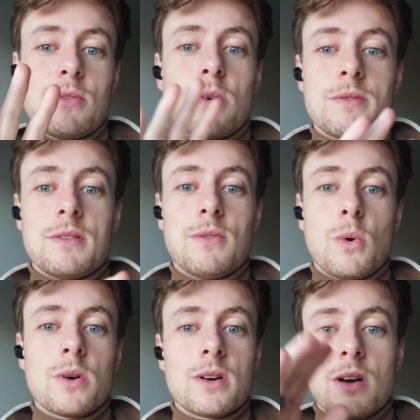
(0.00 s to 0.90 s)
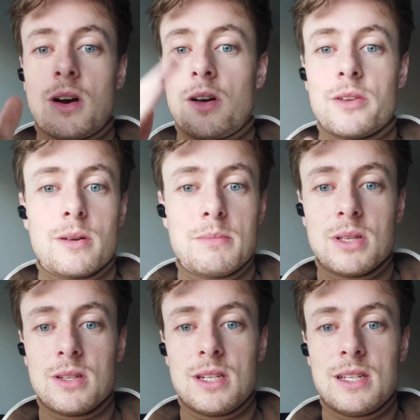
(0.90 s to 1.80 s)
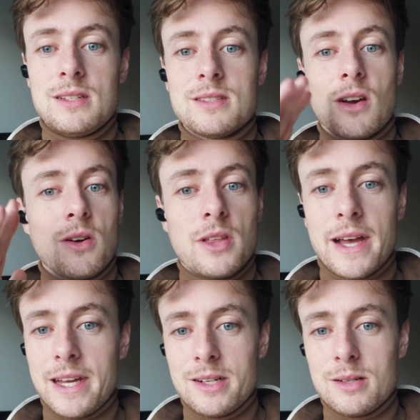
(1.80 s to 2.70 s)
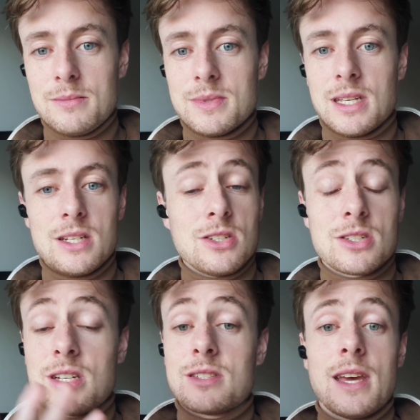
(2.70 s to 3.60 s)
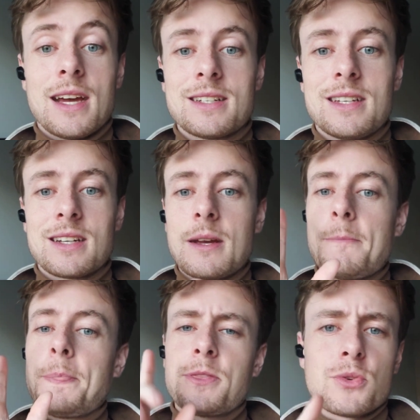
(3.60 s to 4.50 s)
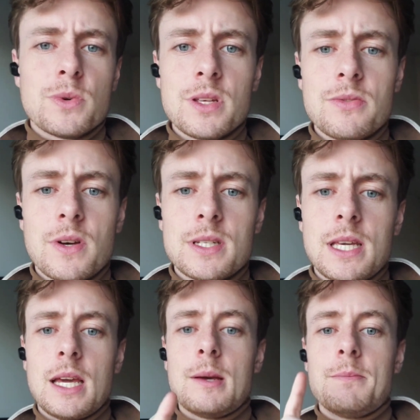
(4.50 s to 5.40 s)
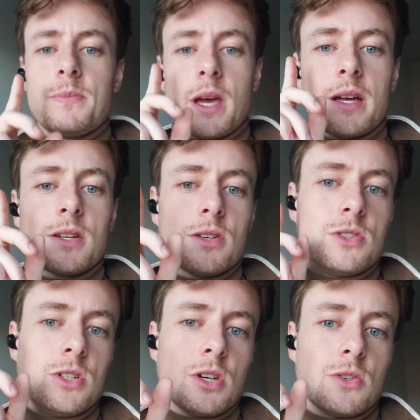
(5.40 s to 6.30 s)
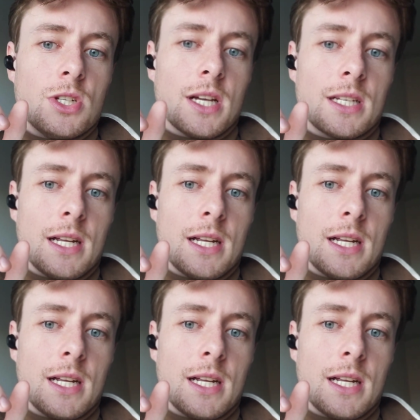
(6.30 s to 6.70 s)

4v4, all their abilities, all the items, it just gets hectic. It's a really fun game. I encourage you to go check it